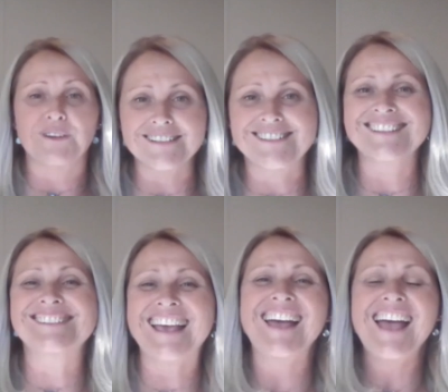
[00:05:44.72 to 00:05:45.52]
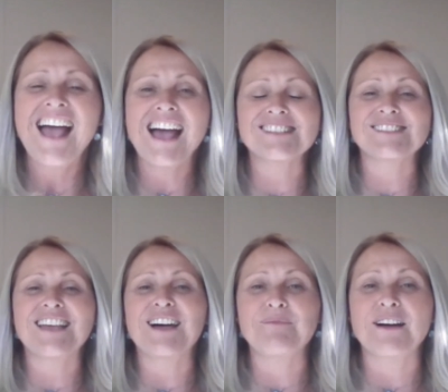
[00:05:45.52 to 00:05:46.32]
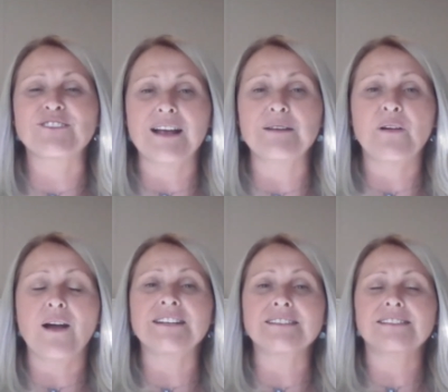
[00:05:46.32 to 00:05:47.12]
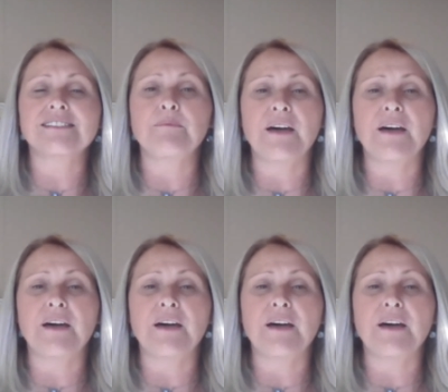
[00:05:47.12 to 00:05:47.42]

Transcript: reasons, as um, a great prime minister.